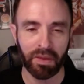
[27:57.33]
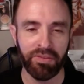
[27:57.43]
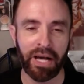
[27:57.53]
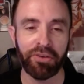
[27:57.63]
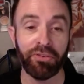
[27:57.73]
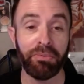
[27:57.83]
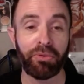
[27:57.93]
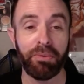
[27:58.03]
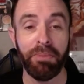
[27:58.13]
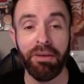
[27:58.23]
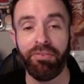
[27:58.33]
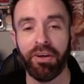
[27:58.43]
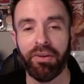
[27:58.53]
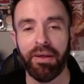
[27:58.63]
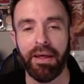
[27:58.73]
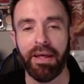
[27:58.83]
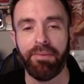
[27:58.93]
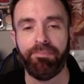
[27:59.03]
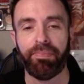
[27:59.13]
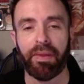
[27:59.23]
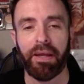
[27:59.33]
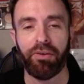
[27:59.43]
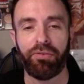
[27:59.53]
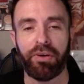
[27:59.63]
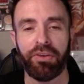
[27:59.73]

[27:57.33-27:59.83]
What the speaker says: Tyler's number 3, Mayfield. I was very